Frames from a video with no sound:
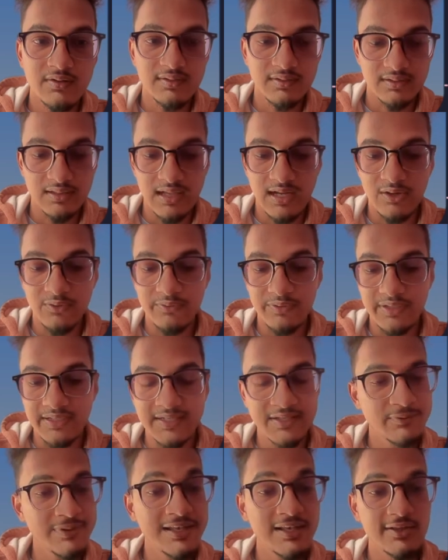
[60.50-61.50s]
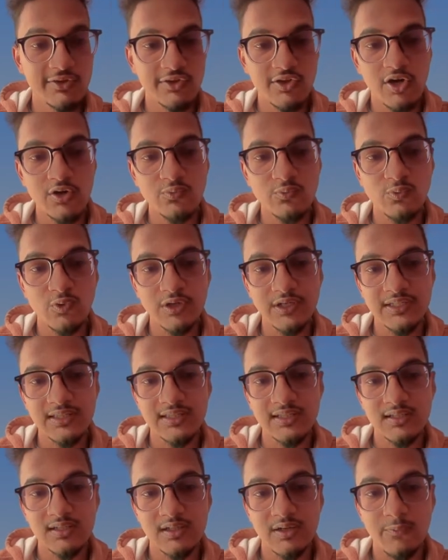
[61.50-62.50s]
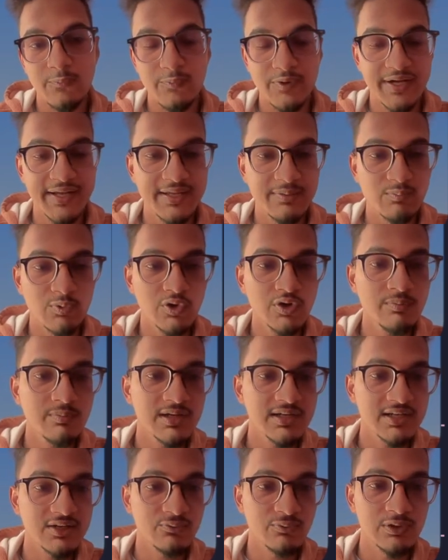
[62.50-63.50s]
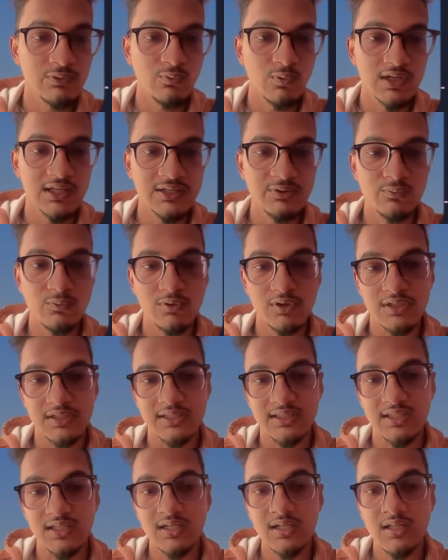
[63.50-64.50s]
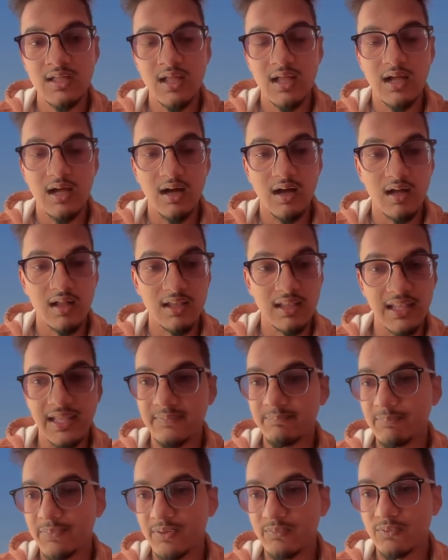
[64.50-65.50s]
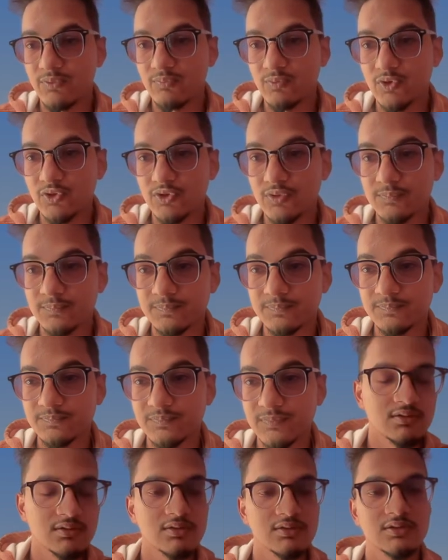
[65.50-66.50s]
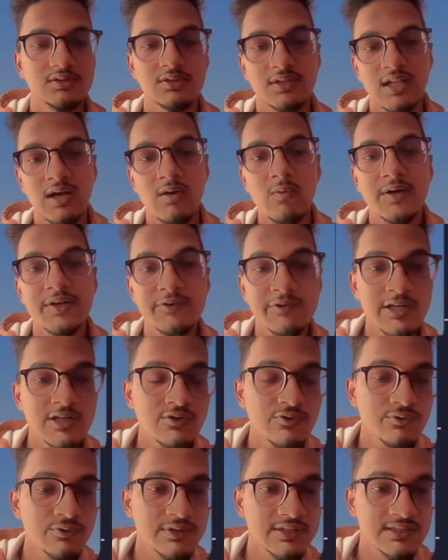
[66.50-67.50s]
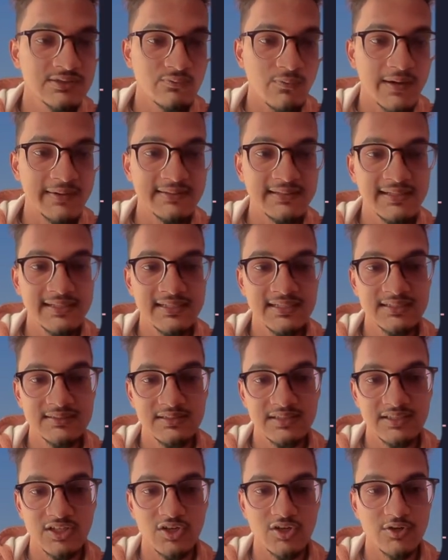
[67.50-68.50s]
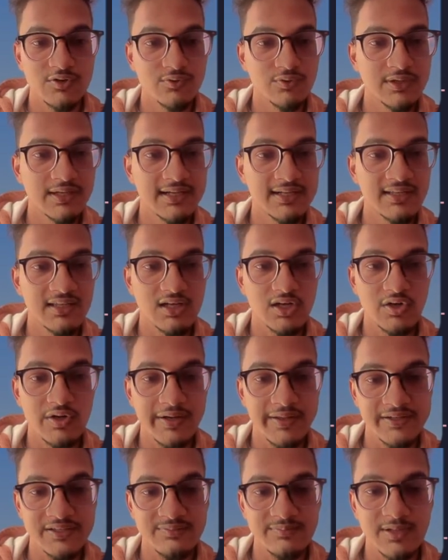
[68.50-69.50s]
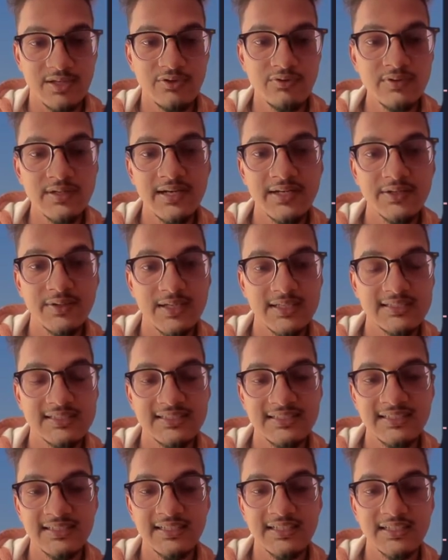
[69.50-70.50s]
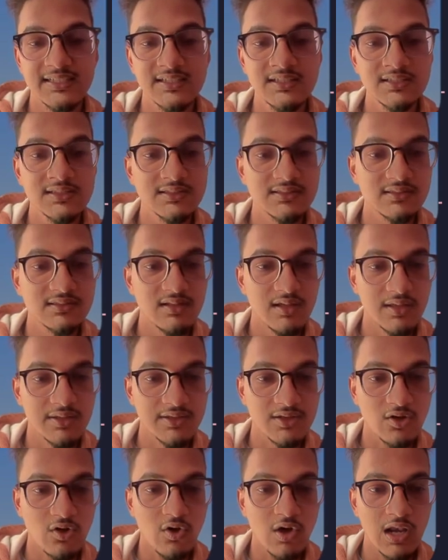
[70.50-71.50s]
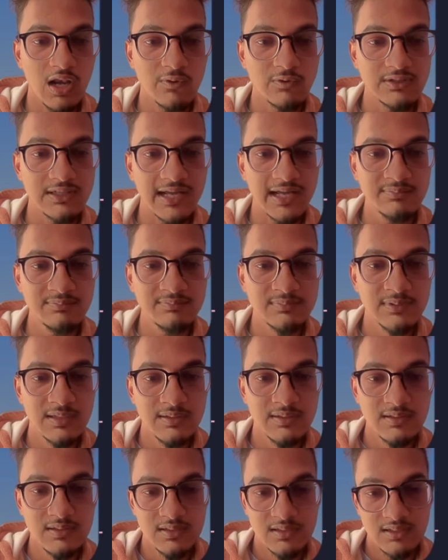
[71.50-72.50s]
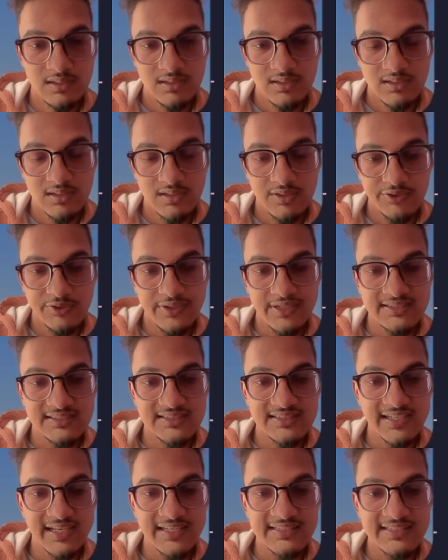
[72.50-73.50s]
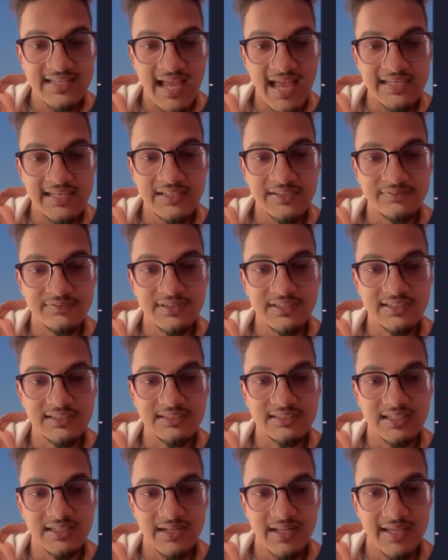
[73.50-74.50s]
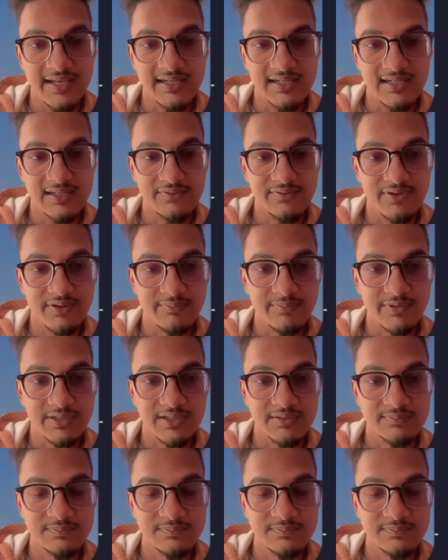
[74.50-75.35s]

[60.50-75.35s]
Now, it will not work in the reading mode, but it will only work in the live preview mode. So now what you can do is right click in order to get the context menu, and you can see here the callout type. You can change any of these directly from here.